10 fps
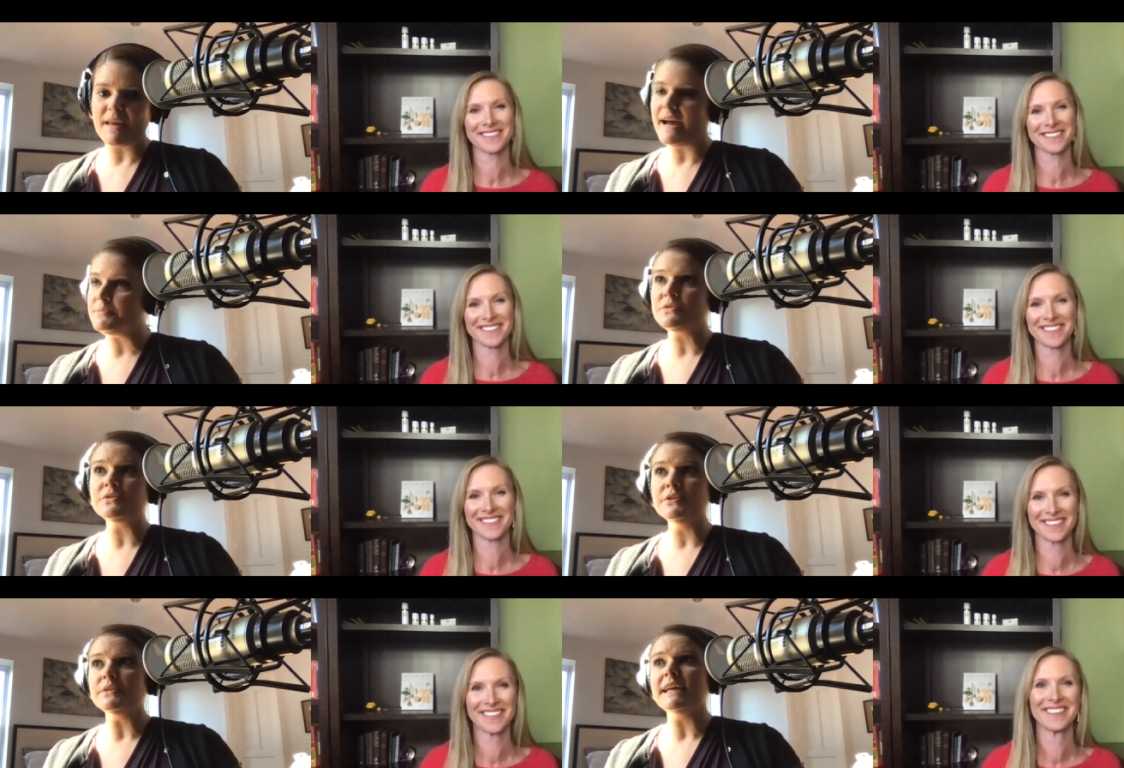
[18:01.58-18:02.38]

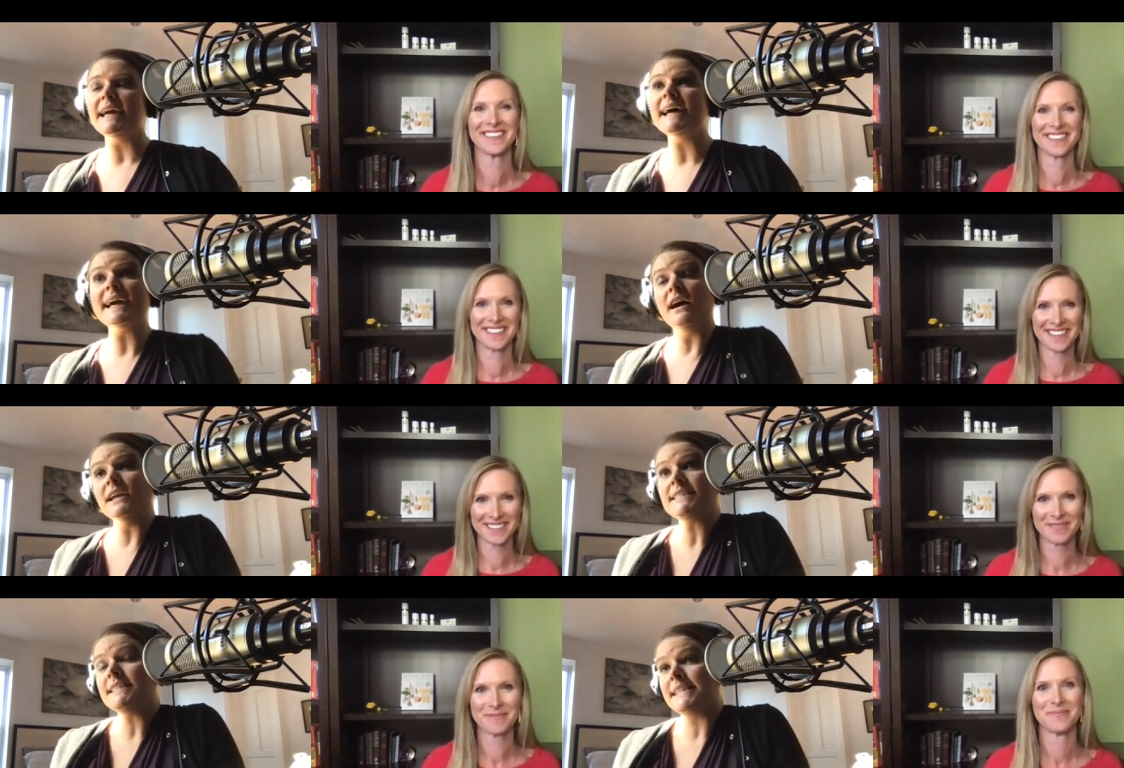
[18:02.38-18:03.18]
Speaker 1: Absolutely. And I
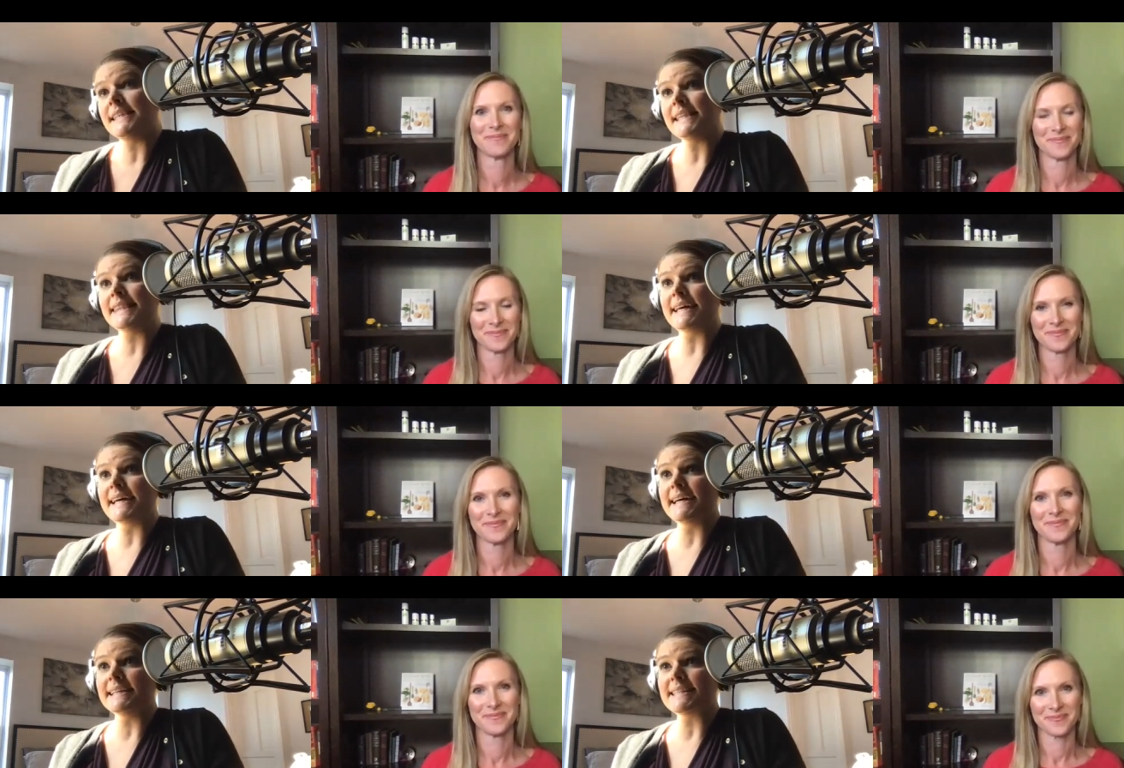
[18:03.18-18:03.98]
honestly think
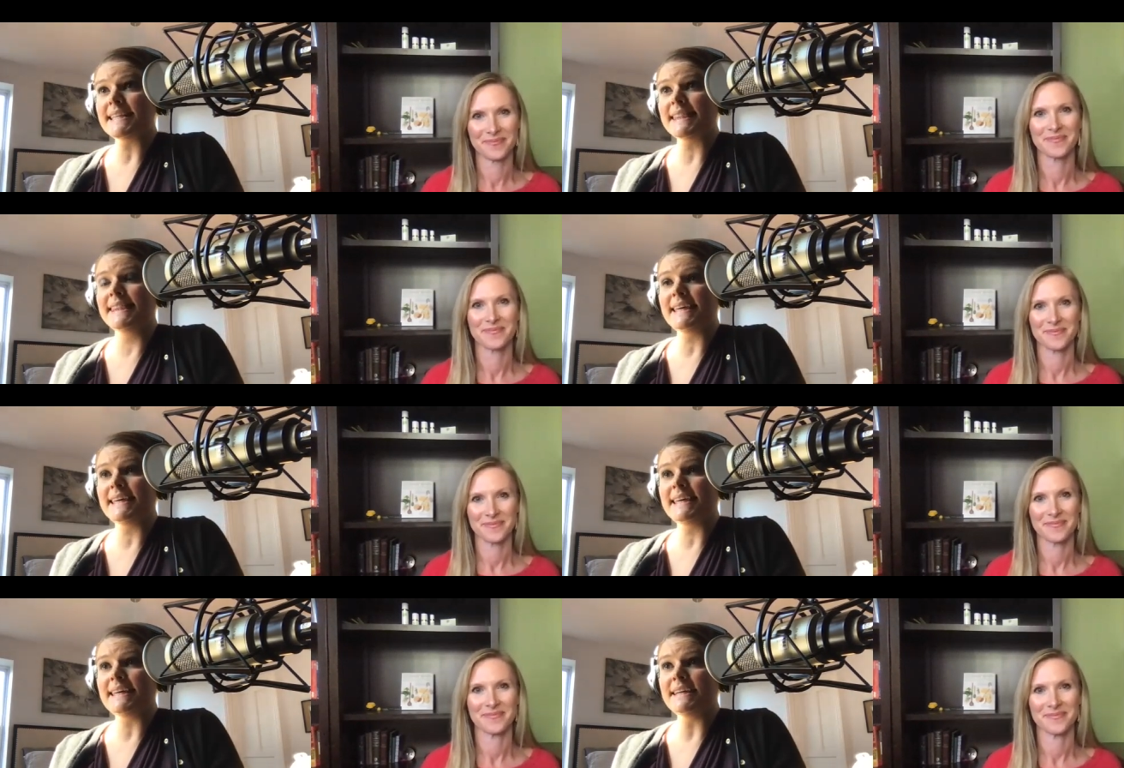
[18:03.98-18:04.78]
that
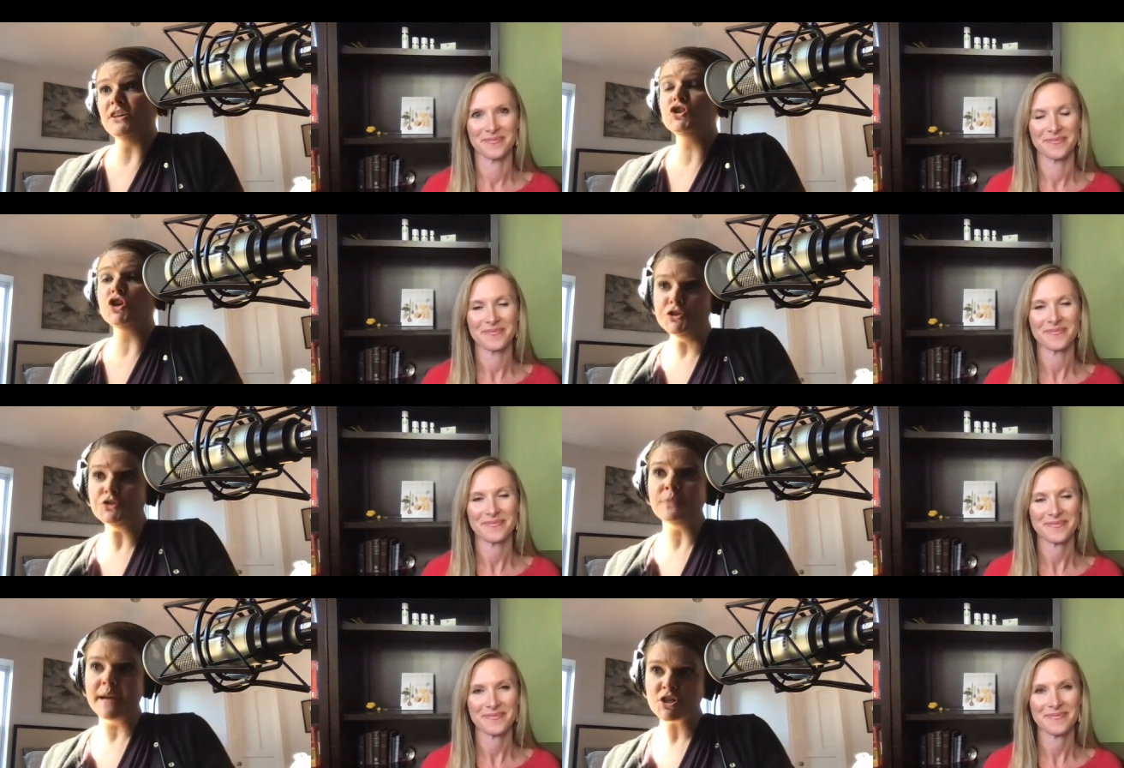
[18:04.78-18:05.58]
the
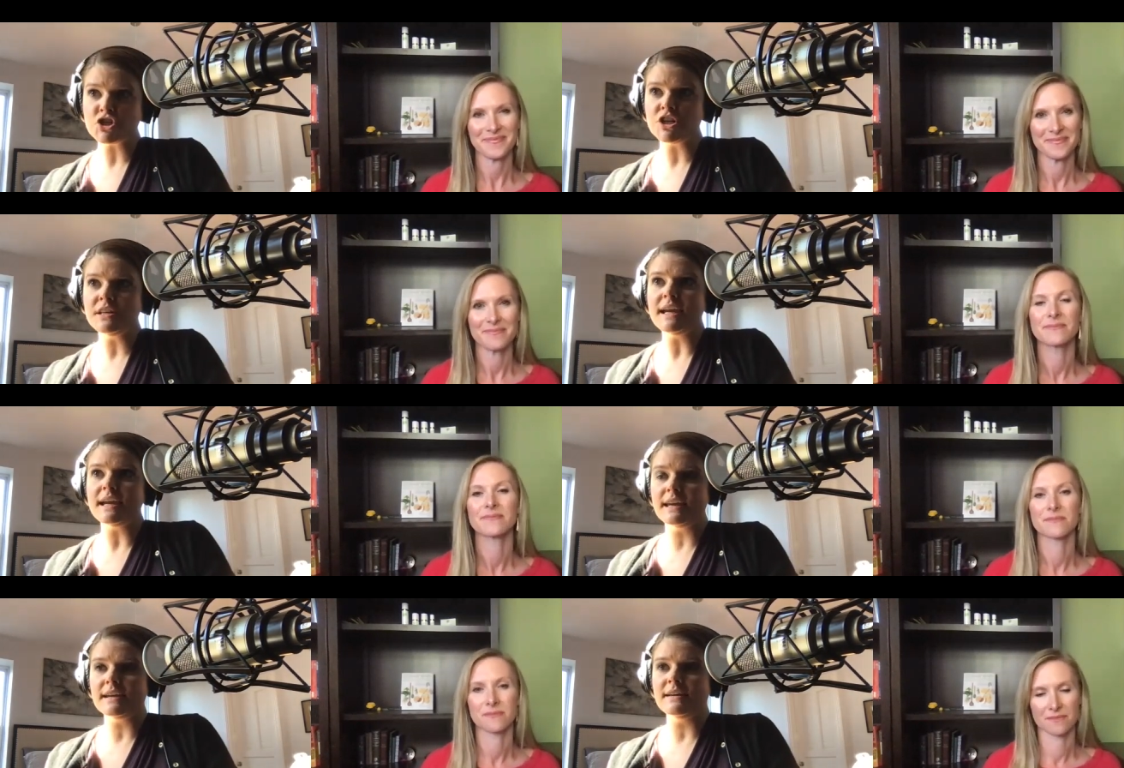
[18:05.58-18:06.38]
adulteration
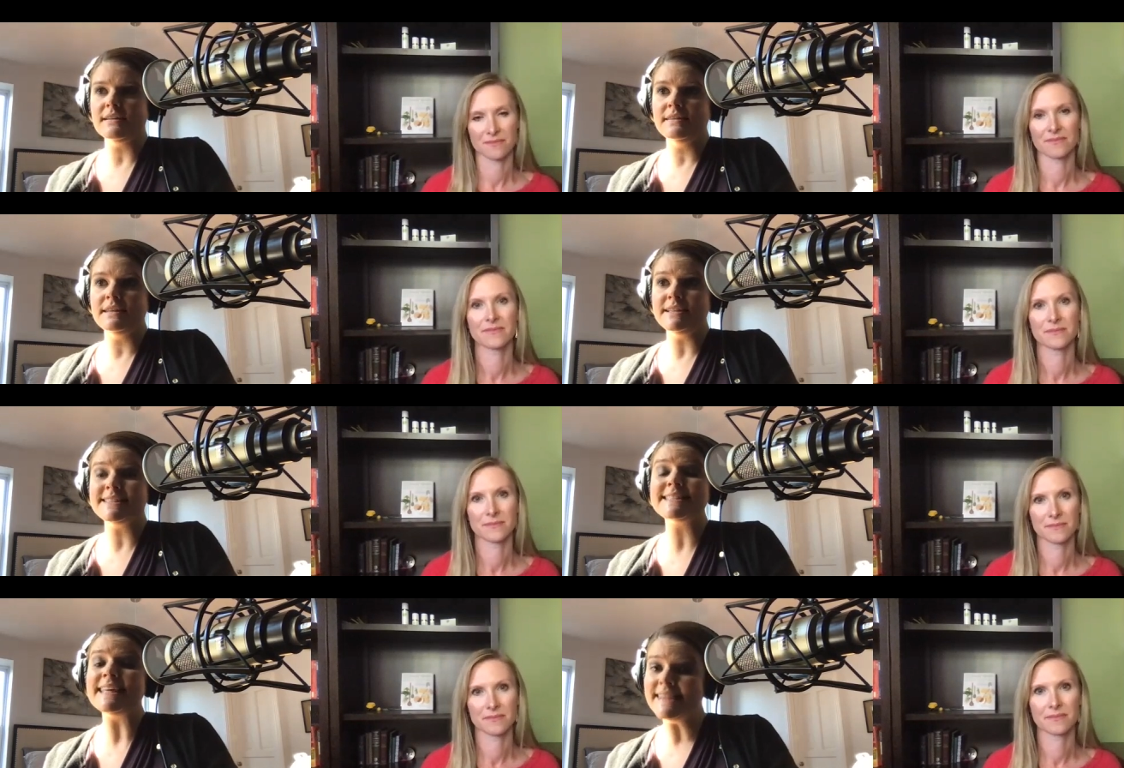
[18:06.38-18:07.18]
and the
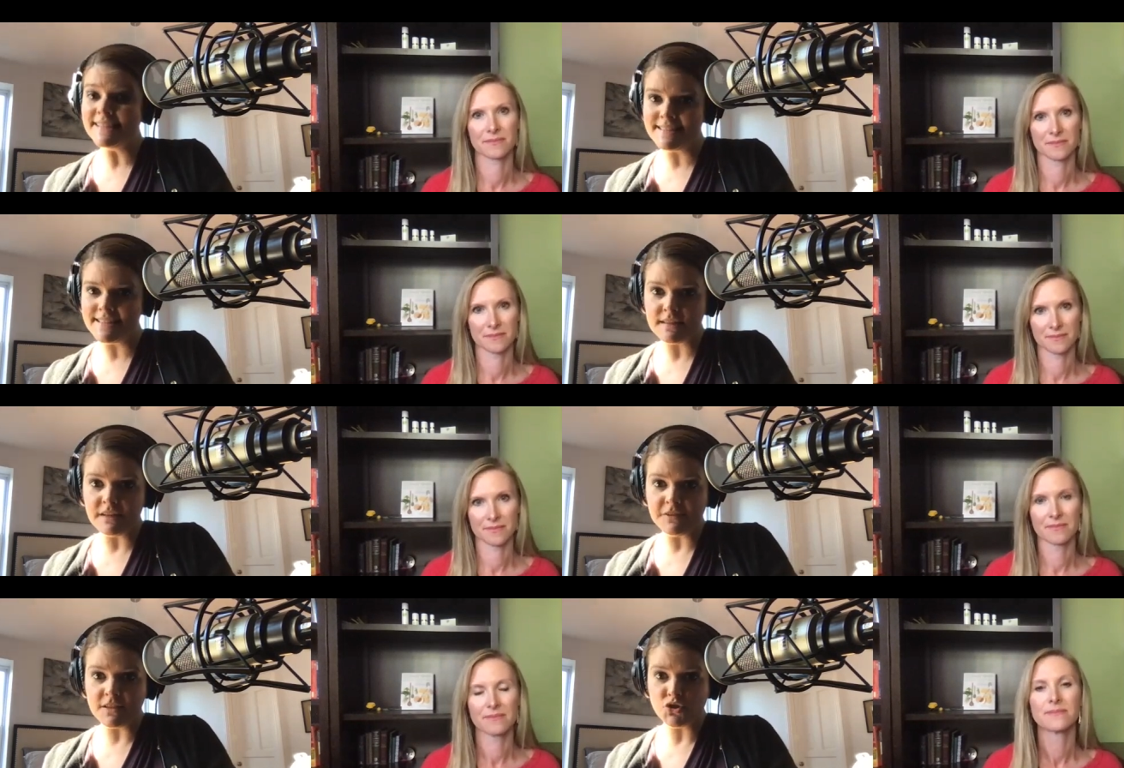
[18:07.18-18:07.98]
synthesis of
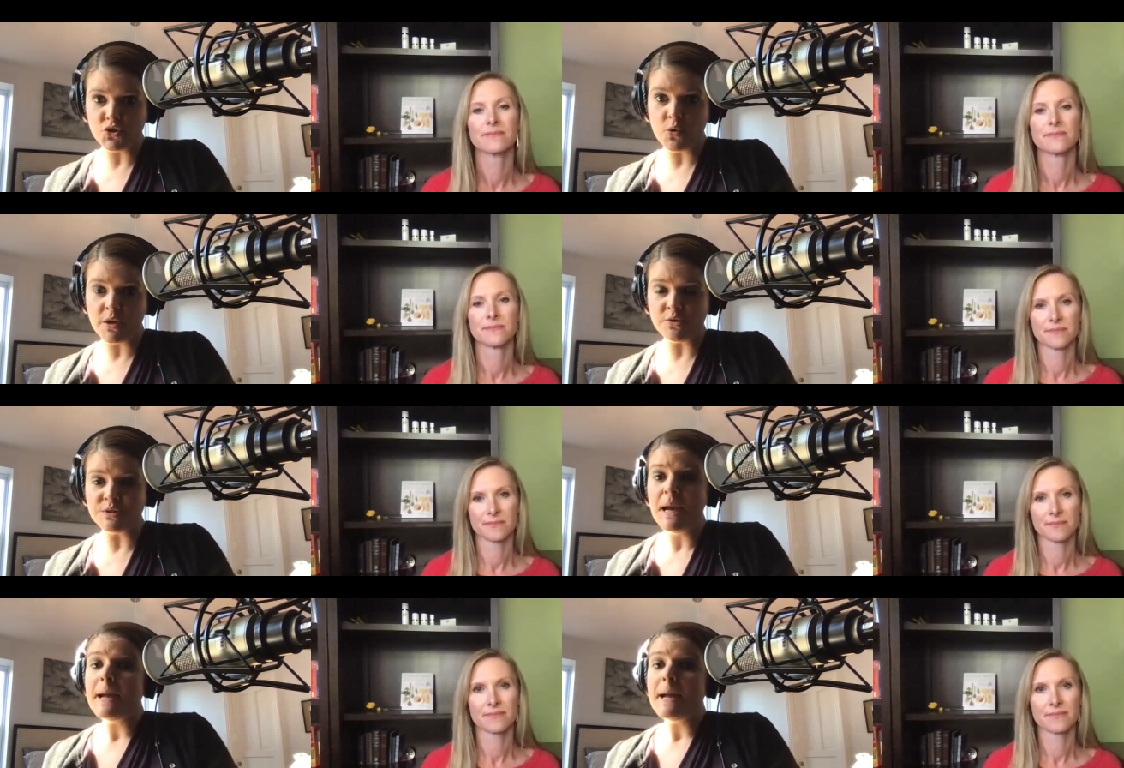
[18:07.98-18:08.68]
essential oils